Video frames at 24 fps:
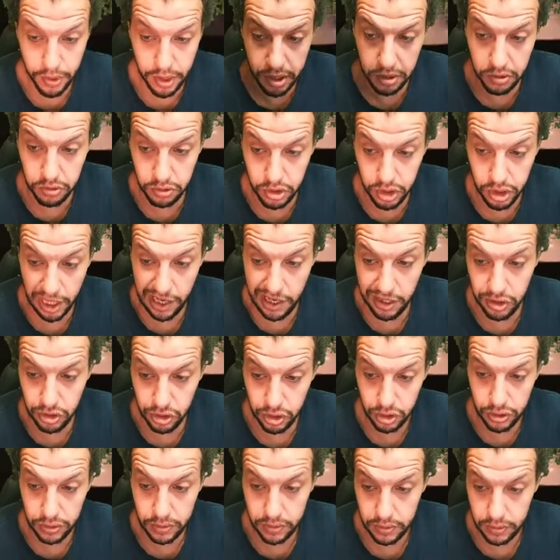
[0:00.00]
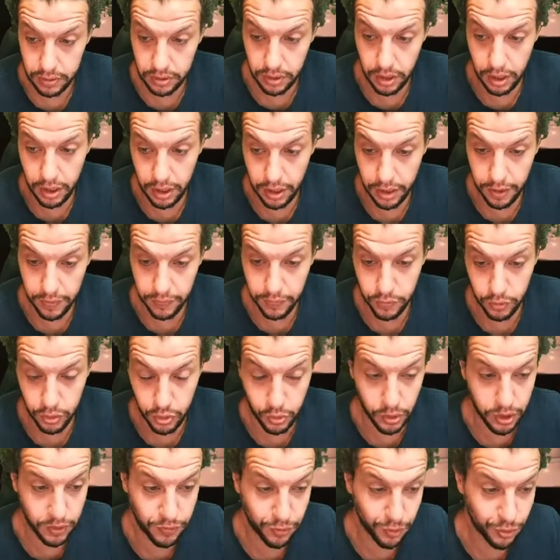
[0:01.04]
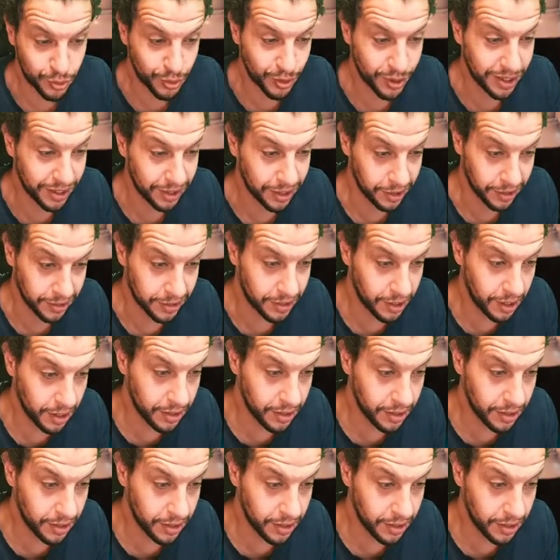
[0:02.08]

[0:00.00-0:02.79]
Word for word: pretty good challenge uh, for 24-29.